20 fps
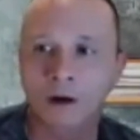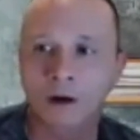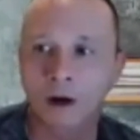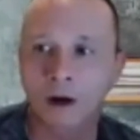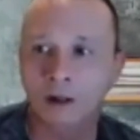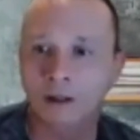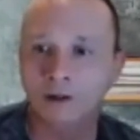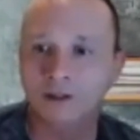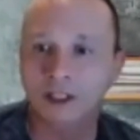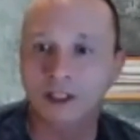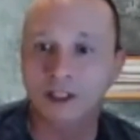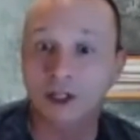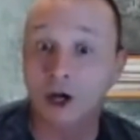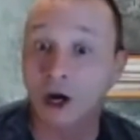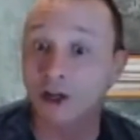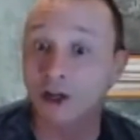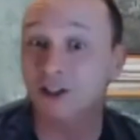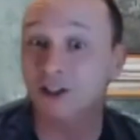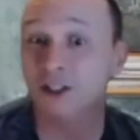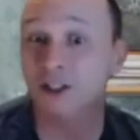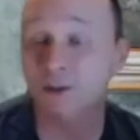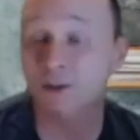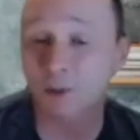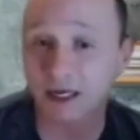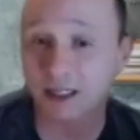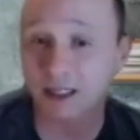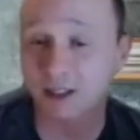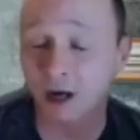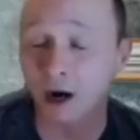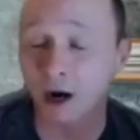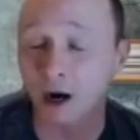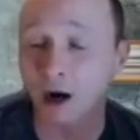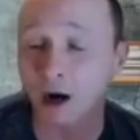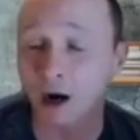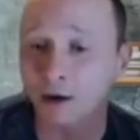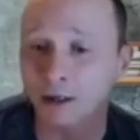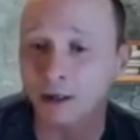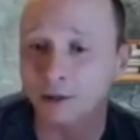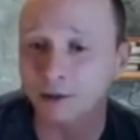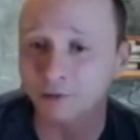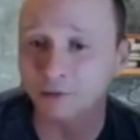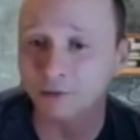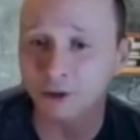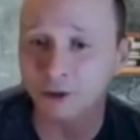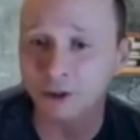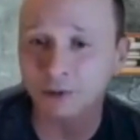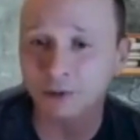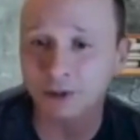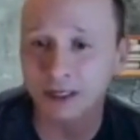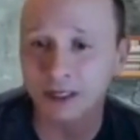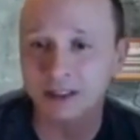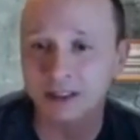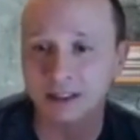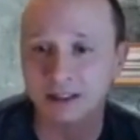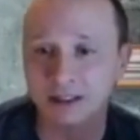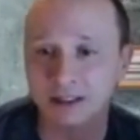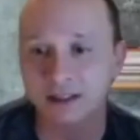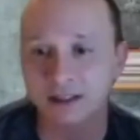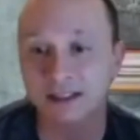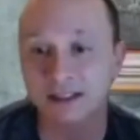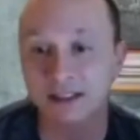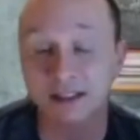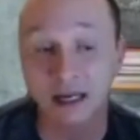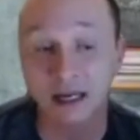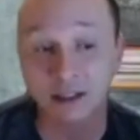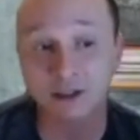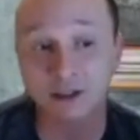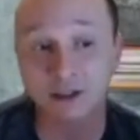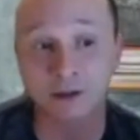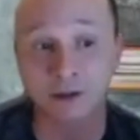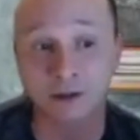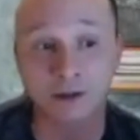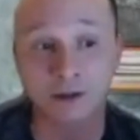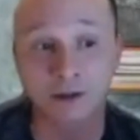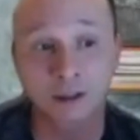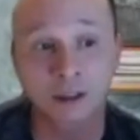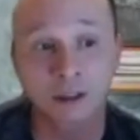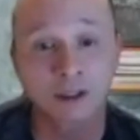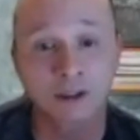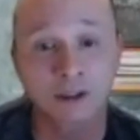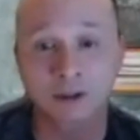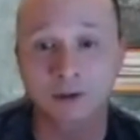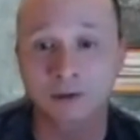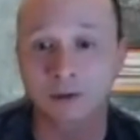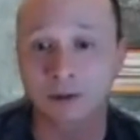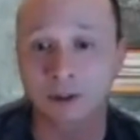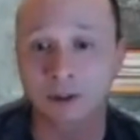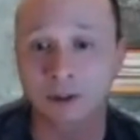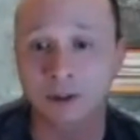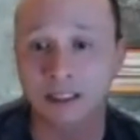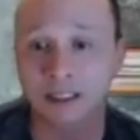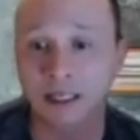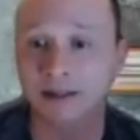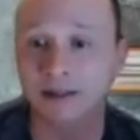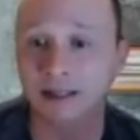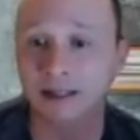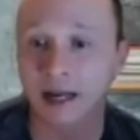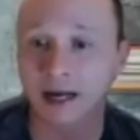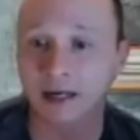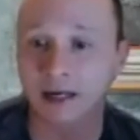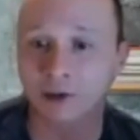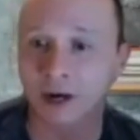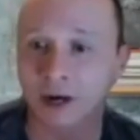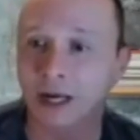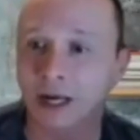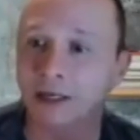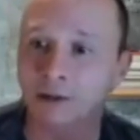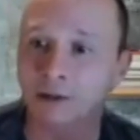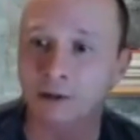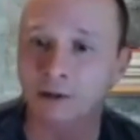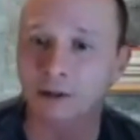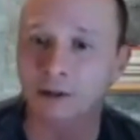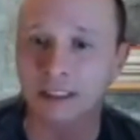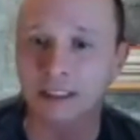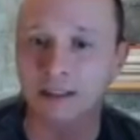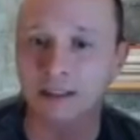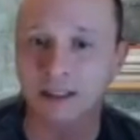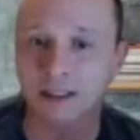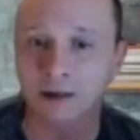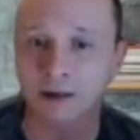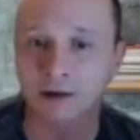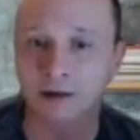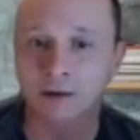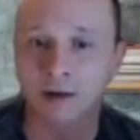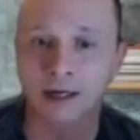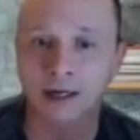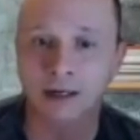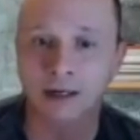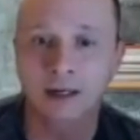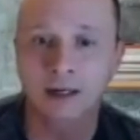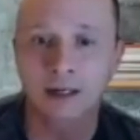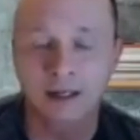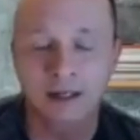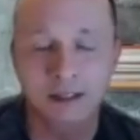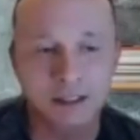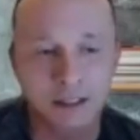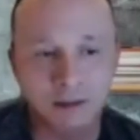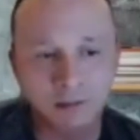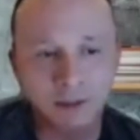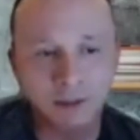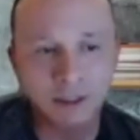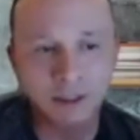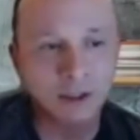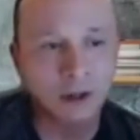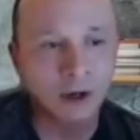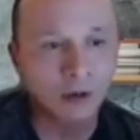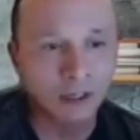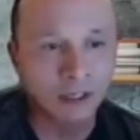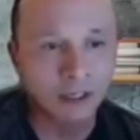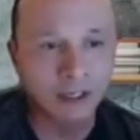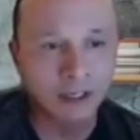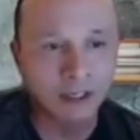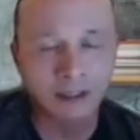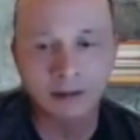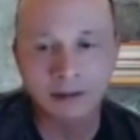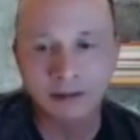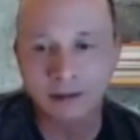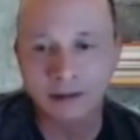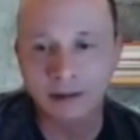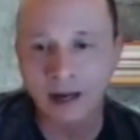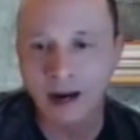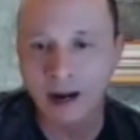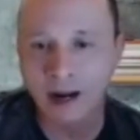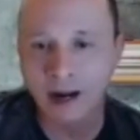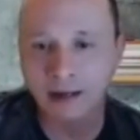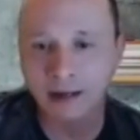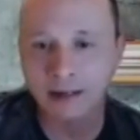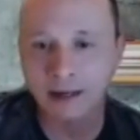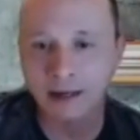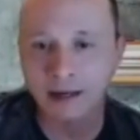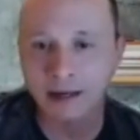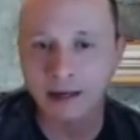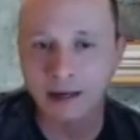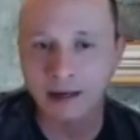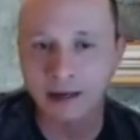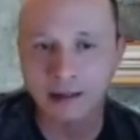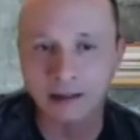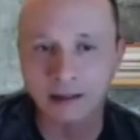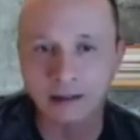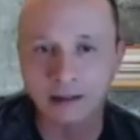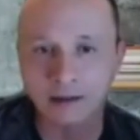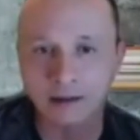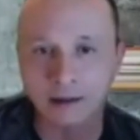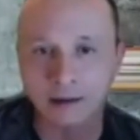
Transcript: where all of these cost spikes are in the first place, it's essential to really get that granular detail, right? Simply knowing that